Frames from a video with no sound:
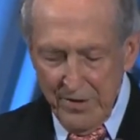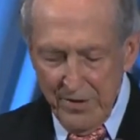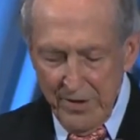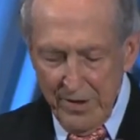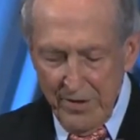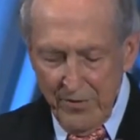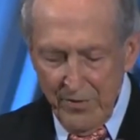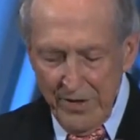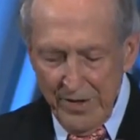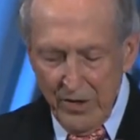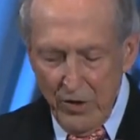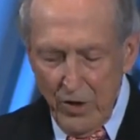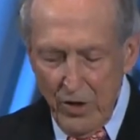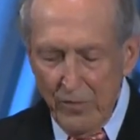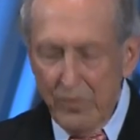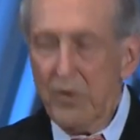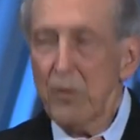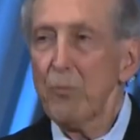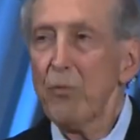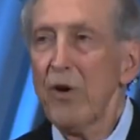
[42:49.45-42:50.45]
leveling
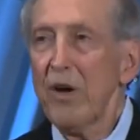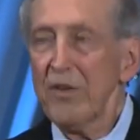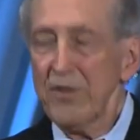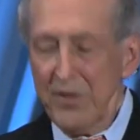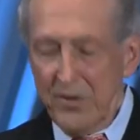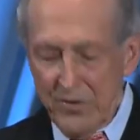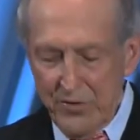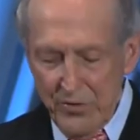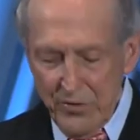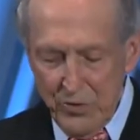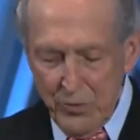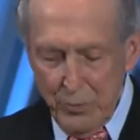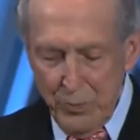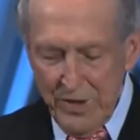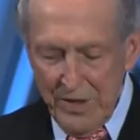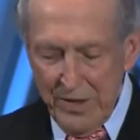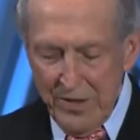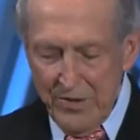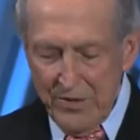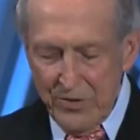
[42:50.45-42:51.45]
off in processor
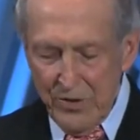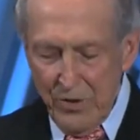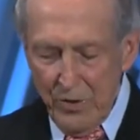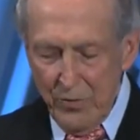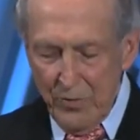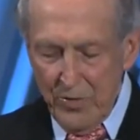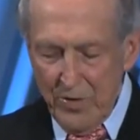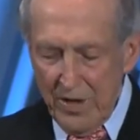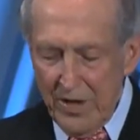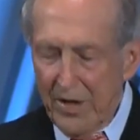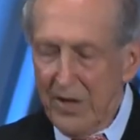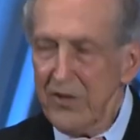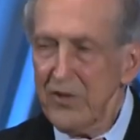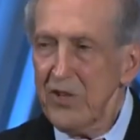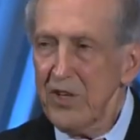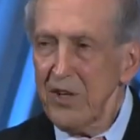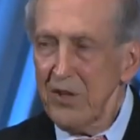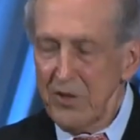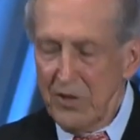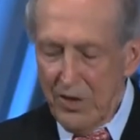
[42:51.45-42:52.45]
speeds over the last
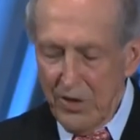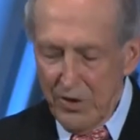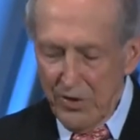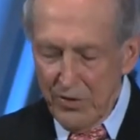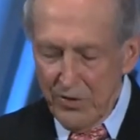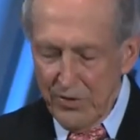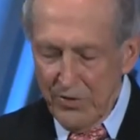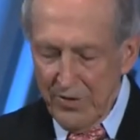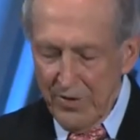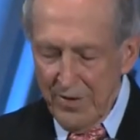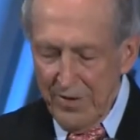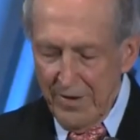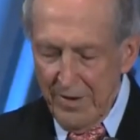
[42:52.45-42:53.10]
10 years.